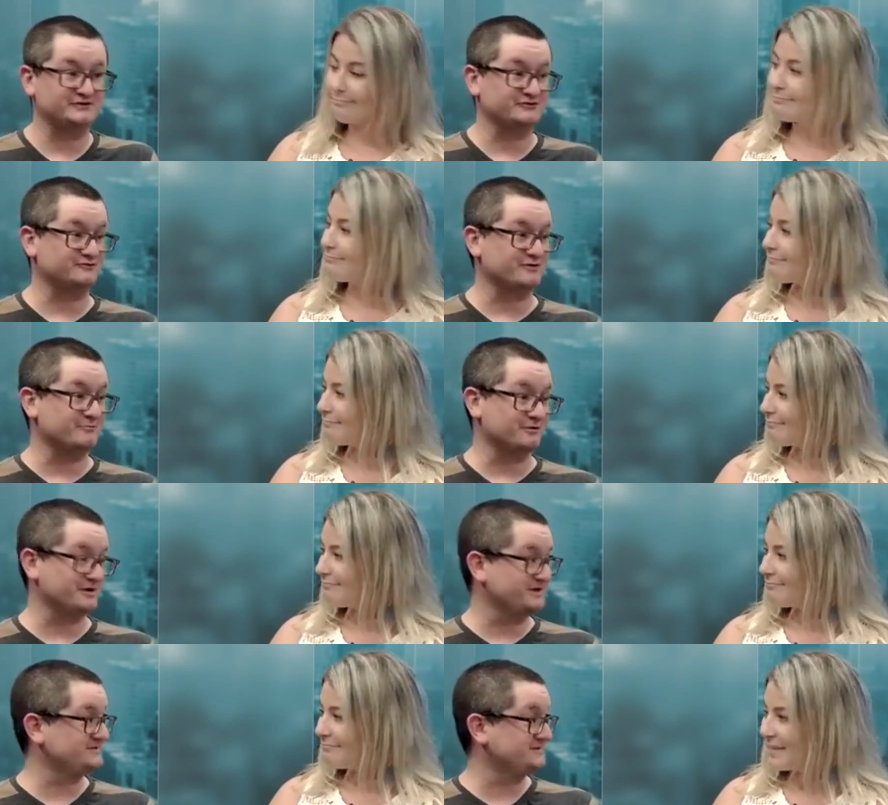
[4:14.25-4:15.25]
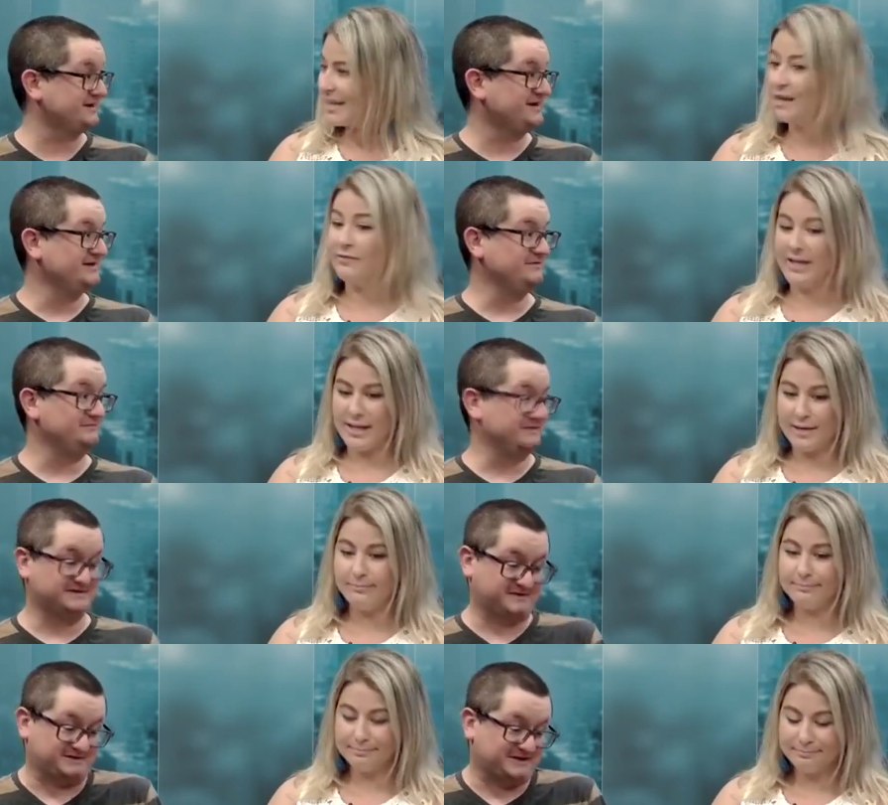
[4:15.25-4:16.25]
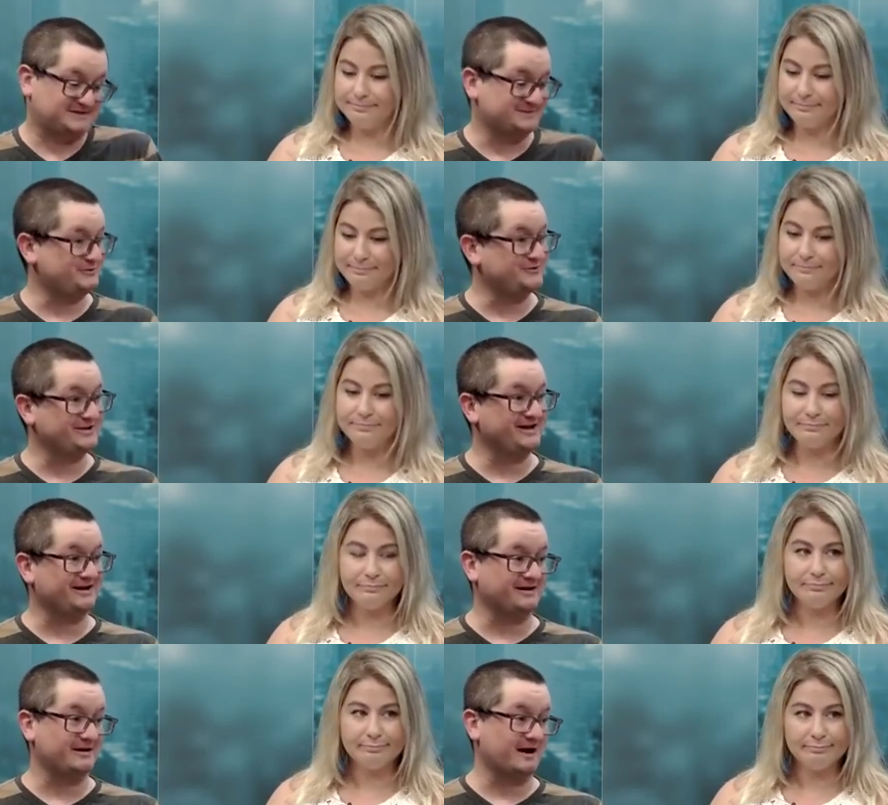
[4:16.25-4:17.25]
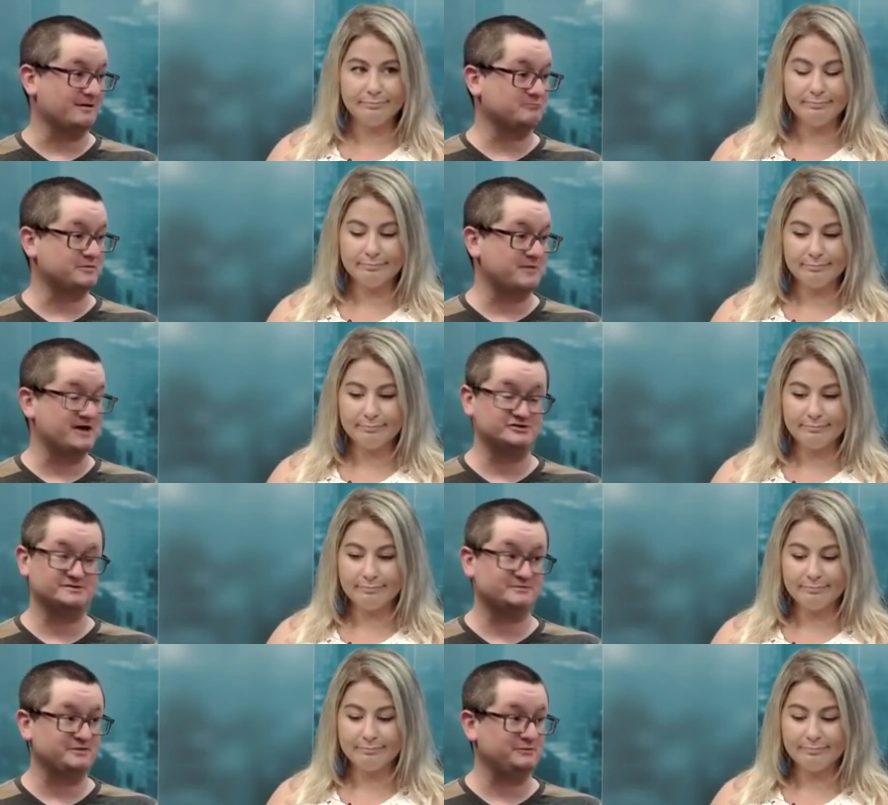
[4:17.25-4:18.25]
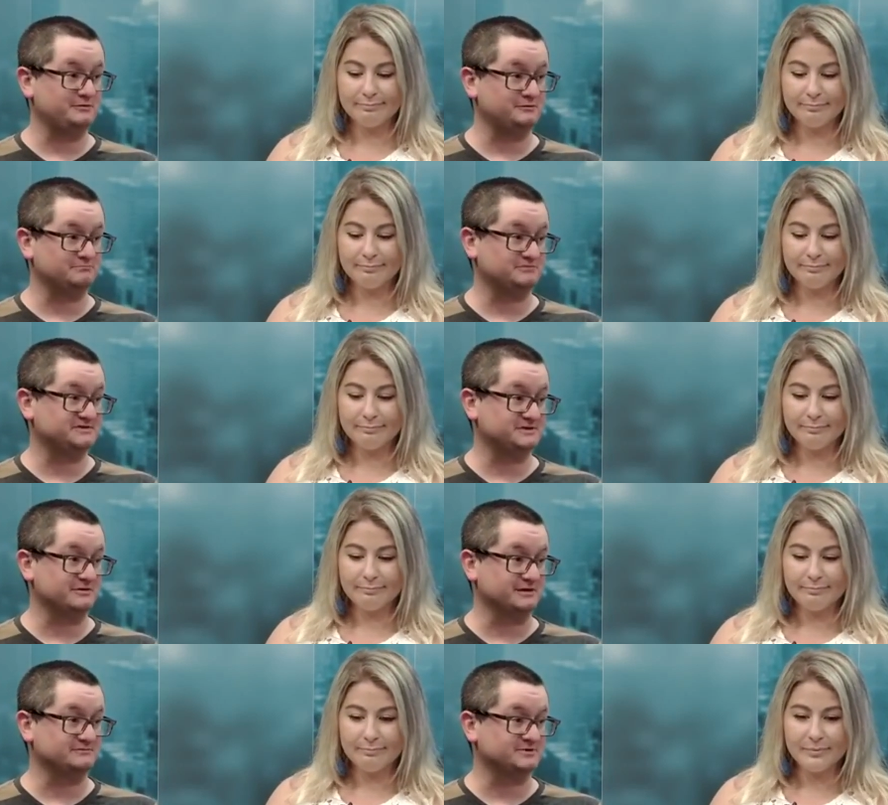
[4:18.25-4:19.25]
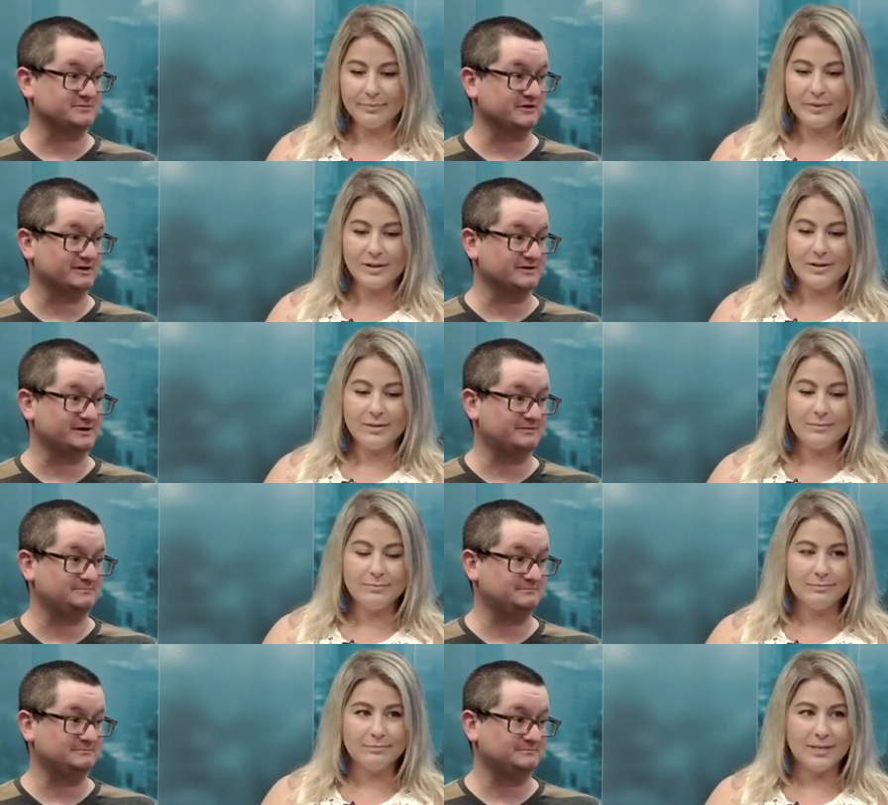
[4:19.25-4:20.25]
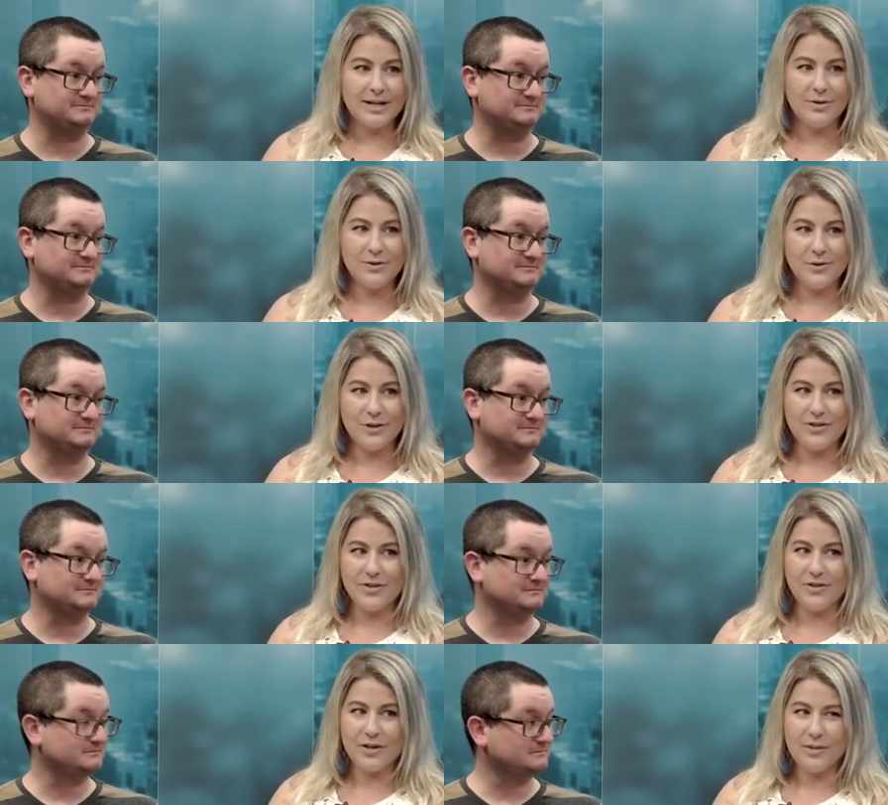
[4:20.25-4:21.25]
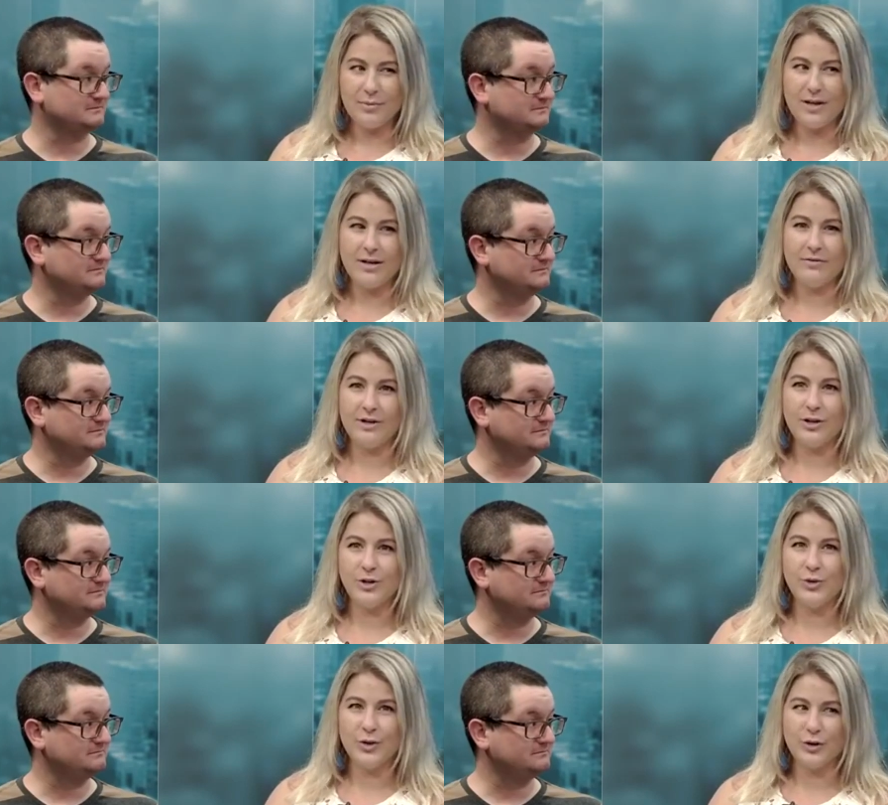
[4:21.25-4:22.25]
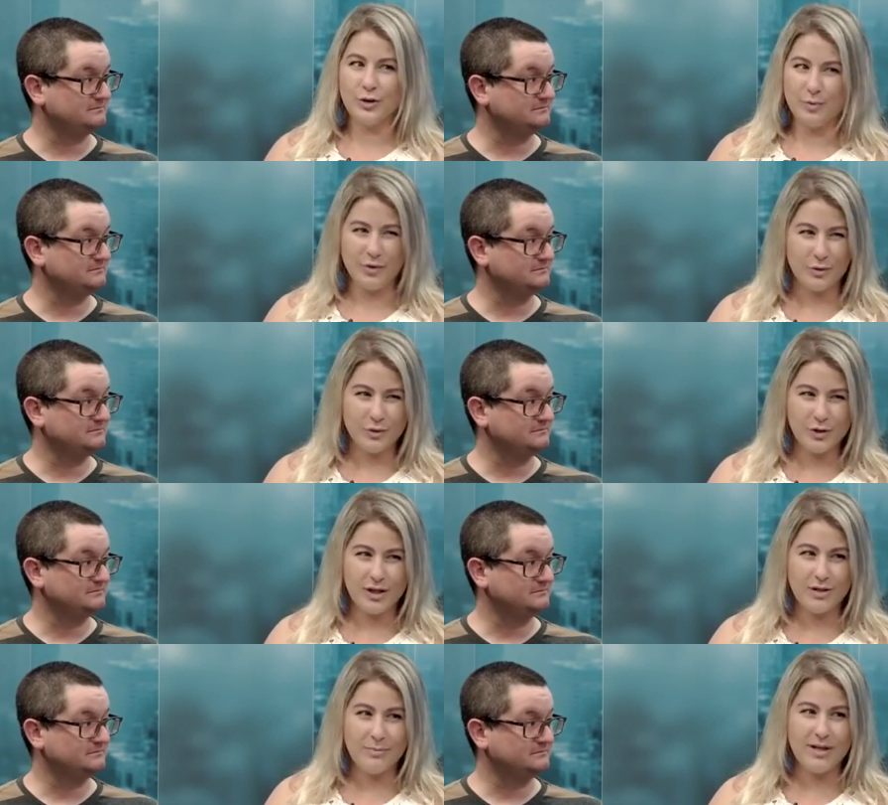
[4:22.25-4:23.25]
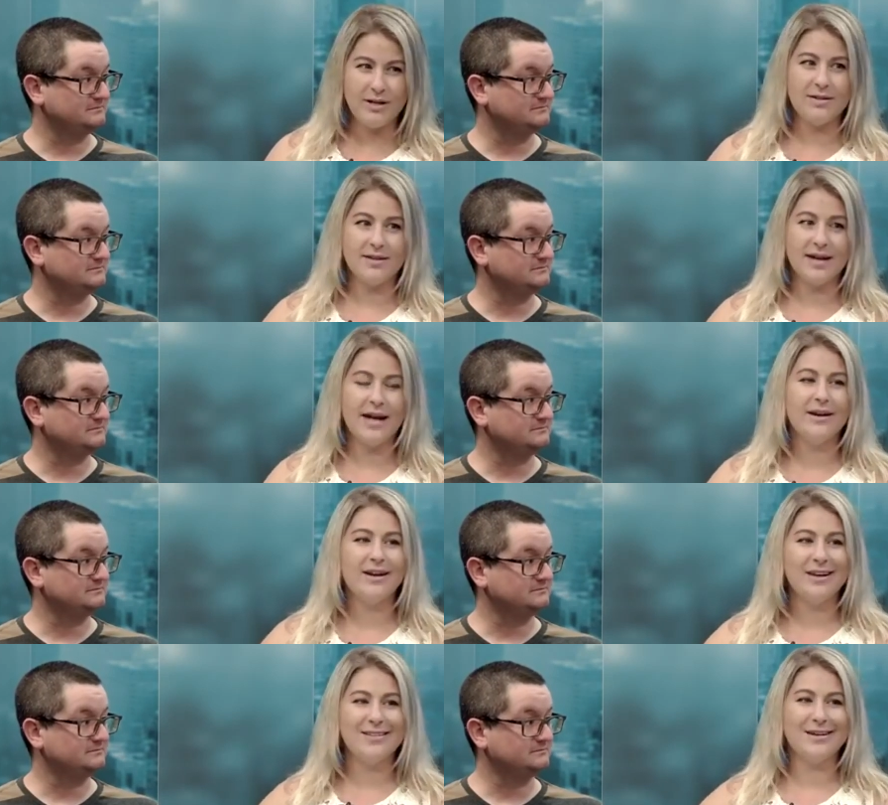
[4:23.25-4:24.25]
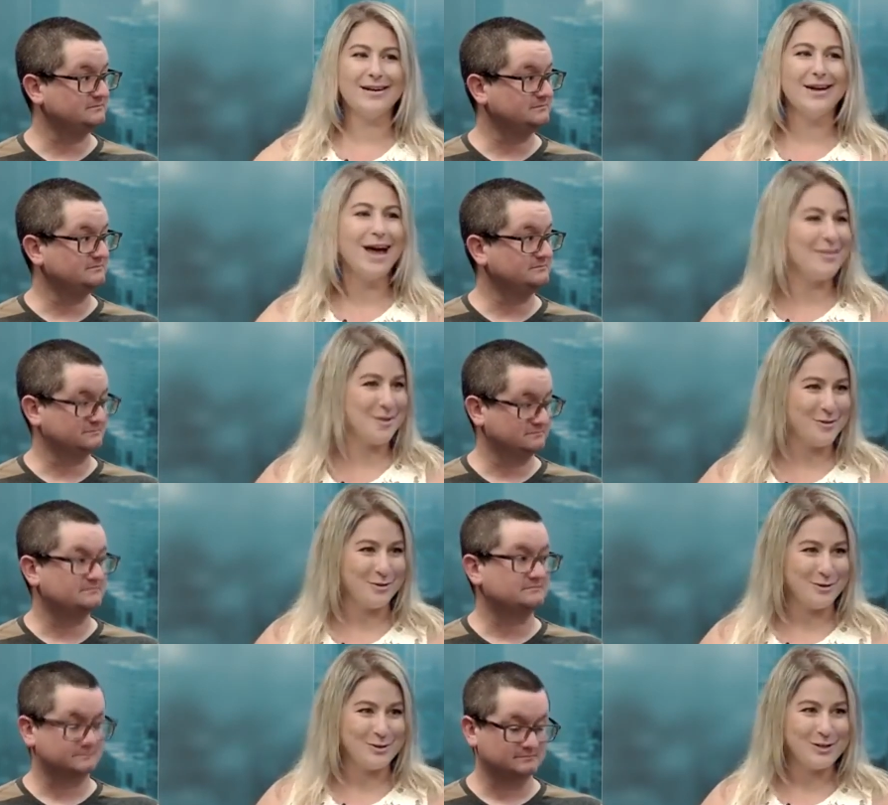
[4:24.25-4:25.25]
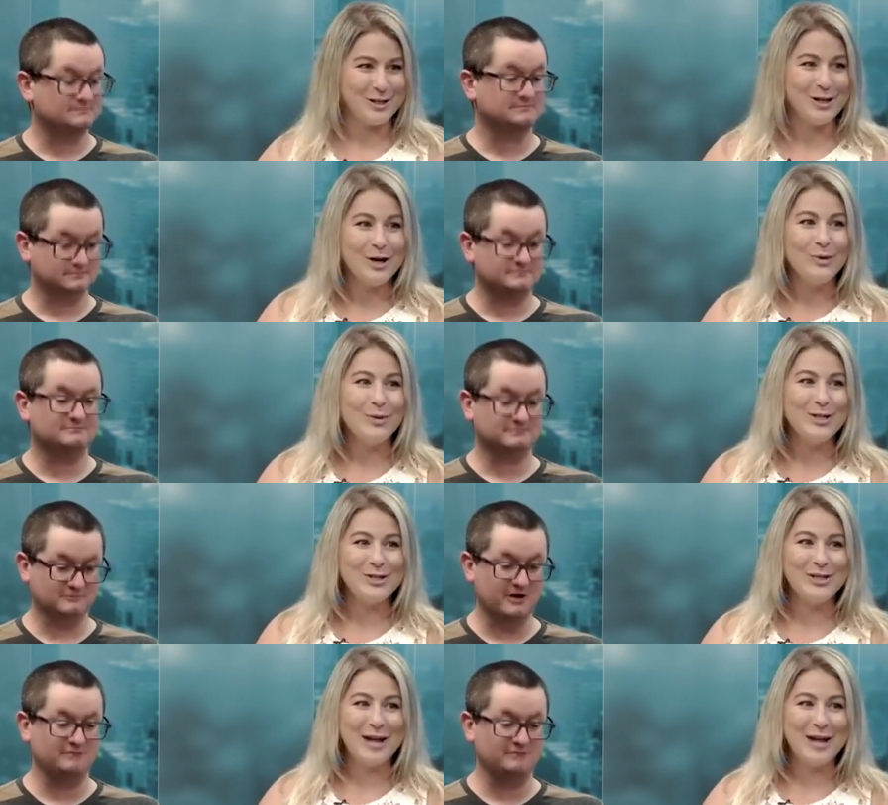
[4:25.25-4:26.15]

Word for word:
Speaker 1: Detroit where it is Convenient. this accessible, yeah, I, I would imagine some people considering something like that.
Speaker 2: But I also think this is going to be a very short term solution because Canada is not the solution. We shouldn't